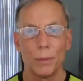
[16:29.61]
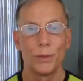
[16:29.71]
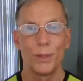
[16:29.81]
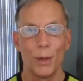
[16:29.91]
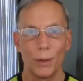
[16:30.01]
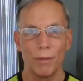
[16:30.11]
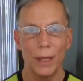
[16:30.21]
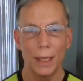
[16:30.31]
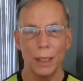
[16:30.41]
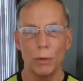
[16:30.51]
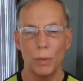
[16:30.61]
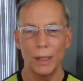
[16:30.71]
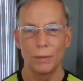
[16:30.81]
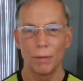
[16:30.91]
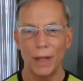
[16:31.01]
it was the only vegan
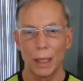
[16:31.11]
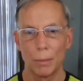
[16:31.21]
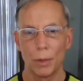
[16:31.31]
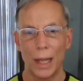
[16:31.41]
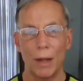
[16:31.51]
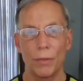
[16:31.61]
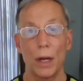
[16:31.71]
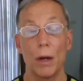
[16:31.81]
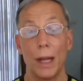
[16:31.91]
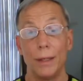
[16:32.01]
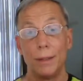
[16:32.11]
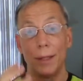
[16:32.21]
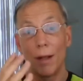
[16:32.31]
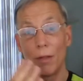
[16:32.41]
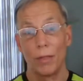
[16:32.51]
D3s available out there
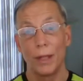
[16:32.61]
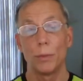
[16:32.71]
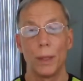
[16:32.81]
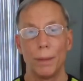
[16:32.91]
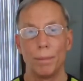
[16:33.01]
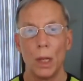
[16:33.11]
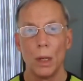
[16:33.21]
until this one.